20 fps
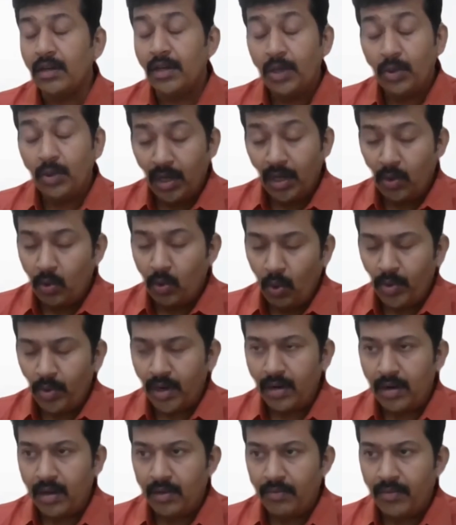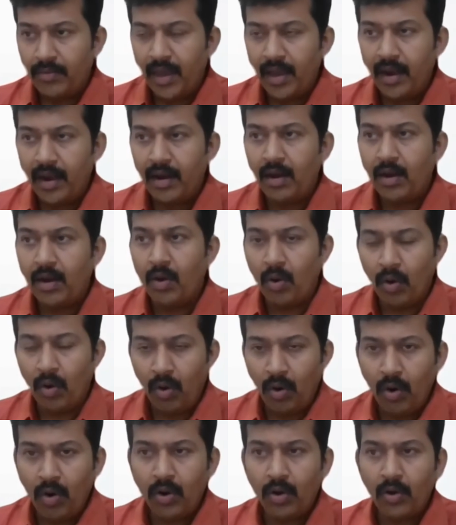during COVID, we had a
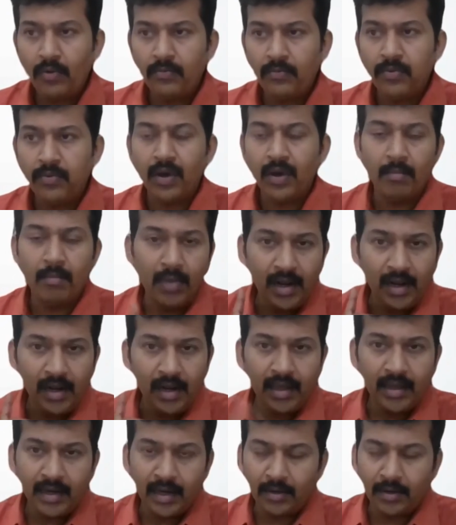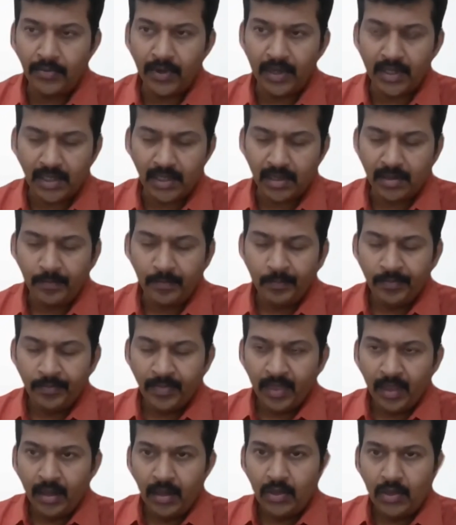lot of middle ear infection.
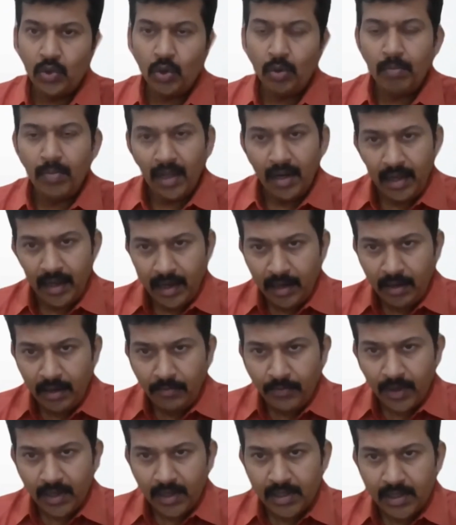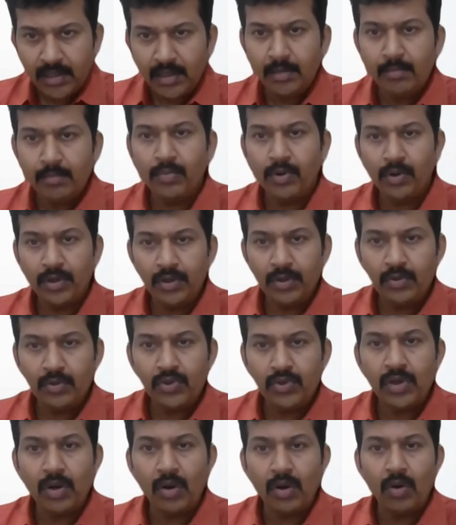So middle ear infection
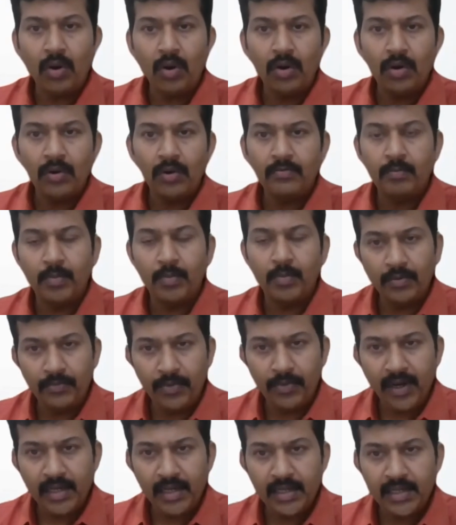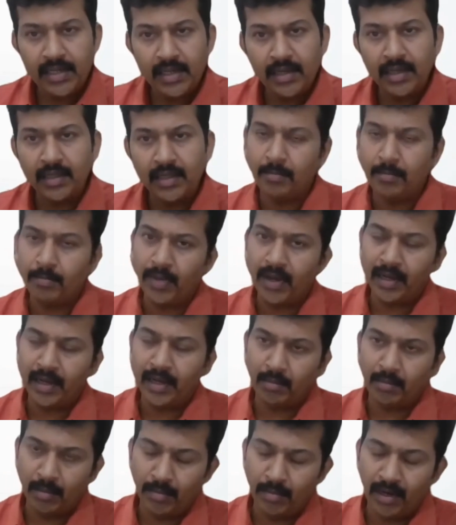produced a lot of perforation in the
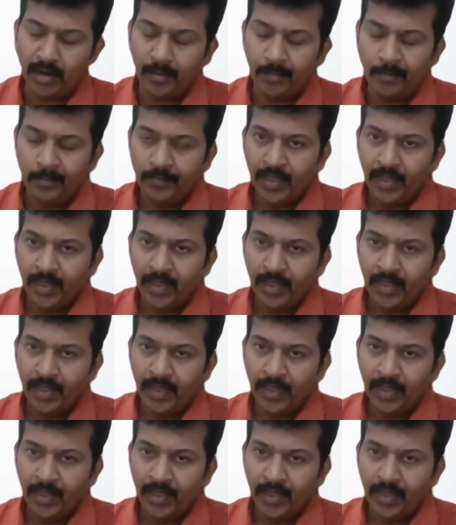tympanic membrane.